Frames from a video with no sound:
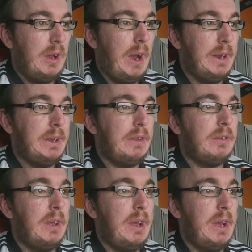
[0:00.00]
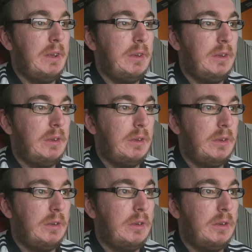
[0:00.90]
and in the
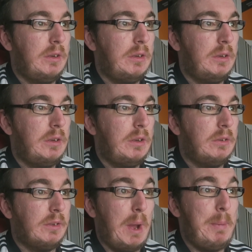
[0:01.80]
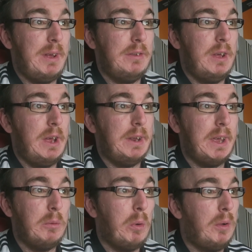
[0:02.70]
Sky Bet
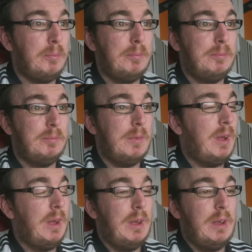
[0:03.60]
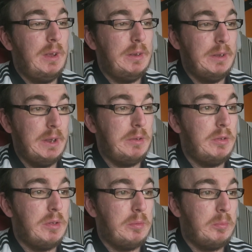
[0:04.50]
League 1, they
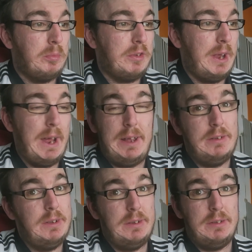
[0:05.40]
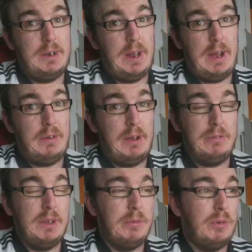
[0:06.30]
set out
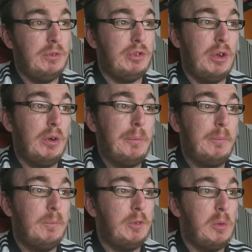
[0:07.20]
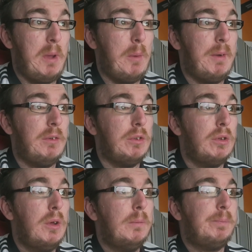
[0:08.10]
as different, so to bear with us.